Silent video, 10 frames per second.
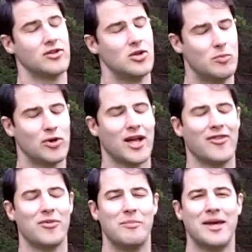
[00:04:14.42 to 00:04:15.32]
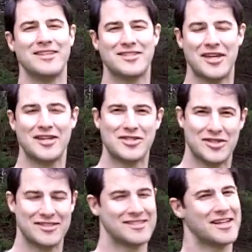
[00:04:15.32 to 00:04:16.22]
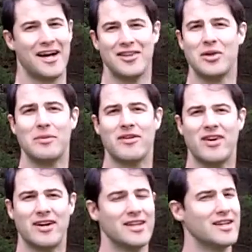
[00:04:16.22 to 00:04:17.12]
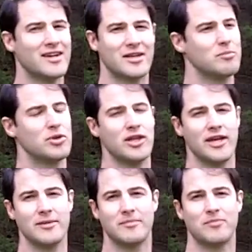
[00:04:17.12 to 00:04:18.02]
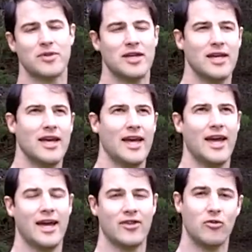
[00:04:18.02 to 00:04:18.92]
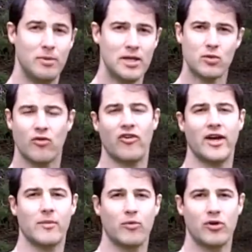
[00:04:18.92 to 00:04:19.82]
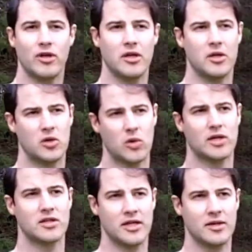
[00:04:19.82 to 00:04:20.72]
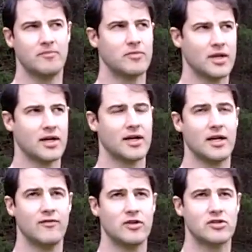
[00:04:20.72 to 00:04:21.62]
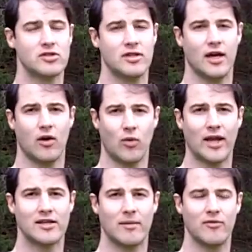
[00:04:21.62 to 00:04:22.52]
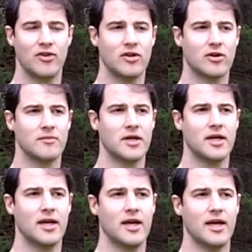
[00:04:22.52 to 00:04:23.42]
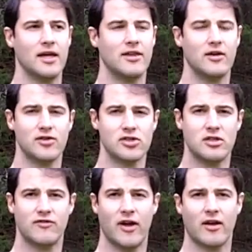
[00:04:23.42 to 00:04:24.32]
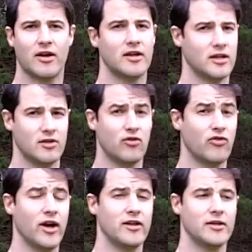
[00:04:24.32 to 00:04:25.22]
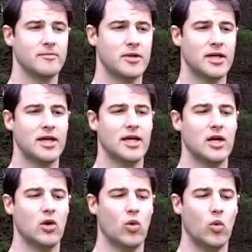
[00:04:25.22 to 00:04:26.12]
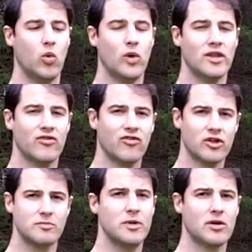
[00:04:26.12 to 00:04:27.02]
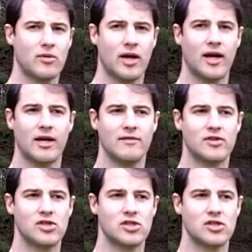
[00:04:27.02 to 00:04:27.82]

you put out the bait station, a little bit of honey on a plate, and the bees will find it pretty quickly if it's the right time of year. They'll sniff out honey and they'll find it. When the first bee arrives,